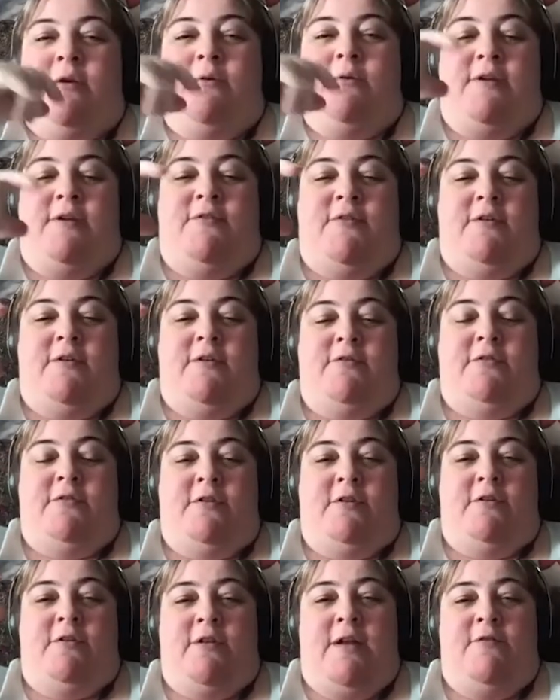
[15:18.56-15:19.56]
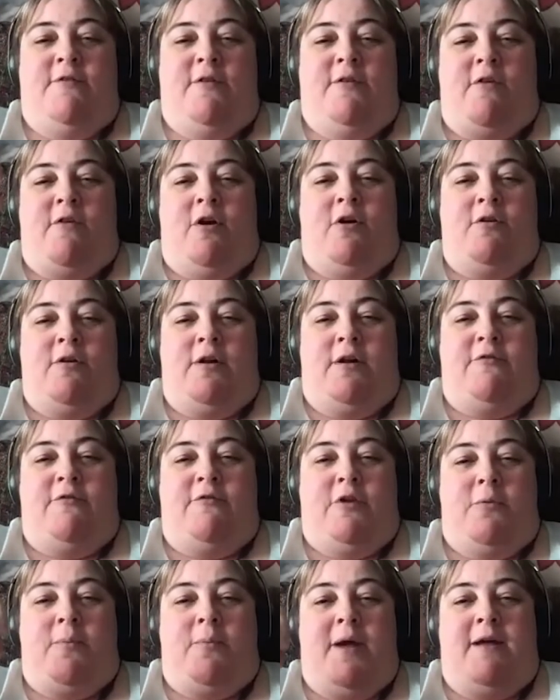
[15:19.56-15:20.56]
if you've got a
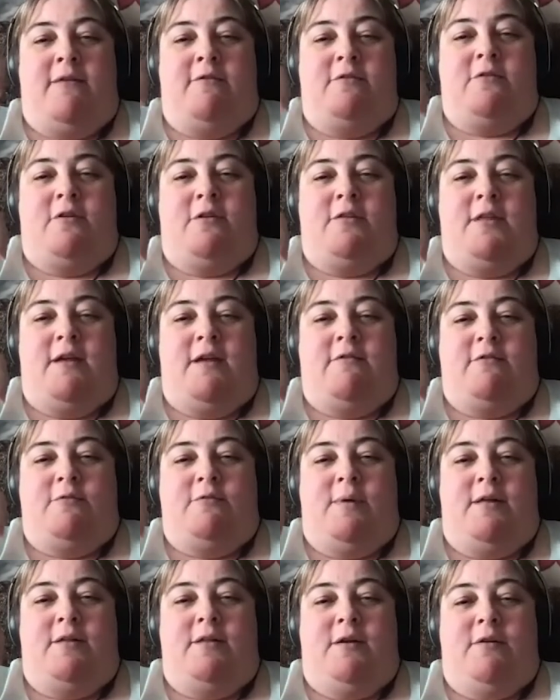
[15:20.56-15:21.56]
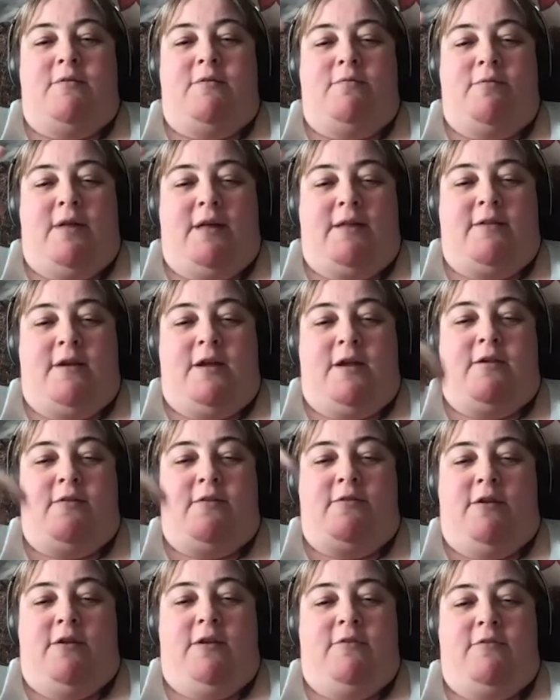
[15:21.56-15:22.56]
few parents on there as well, though. That's how
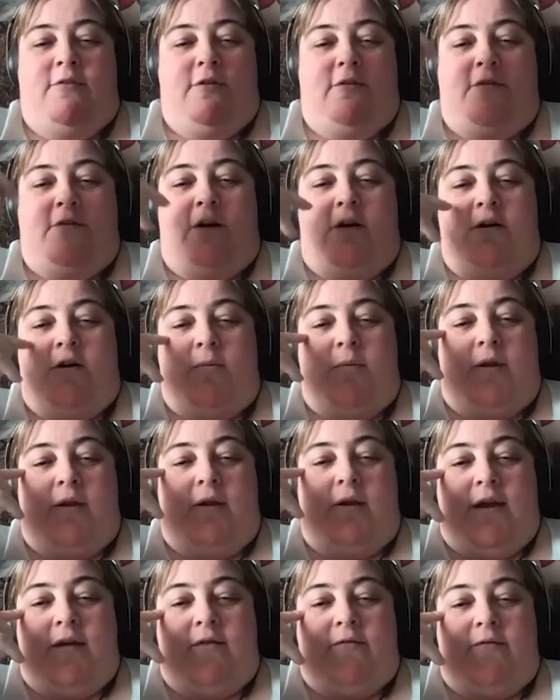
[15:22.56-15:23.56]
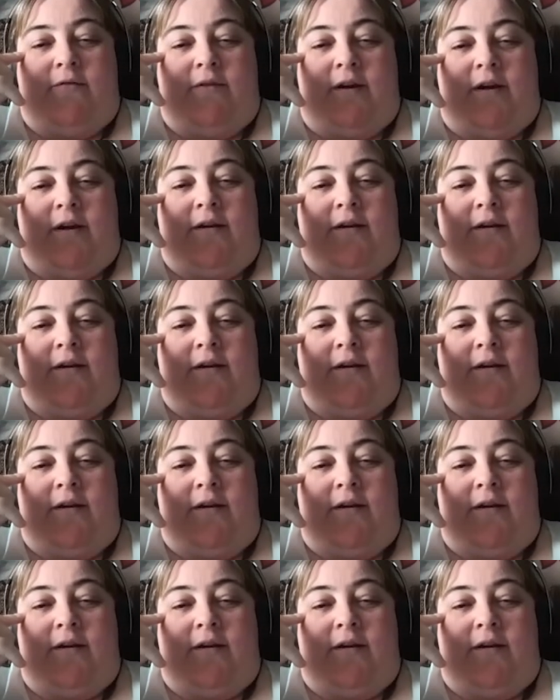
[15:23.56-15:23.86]
you can start communicating via.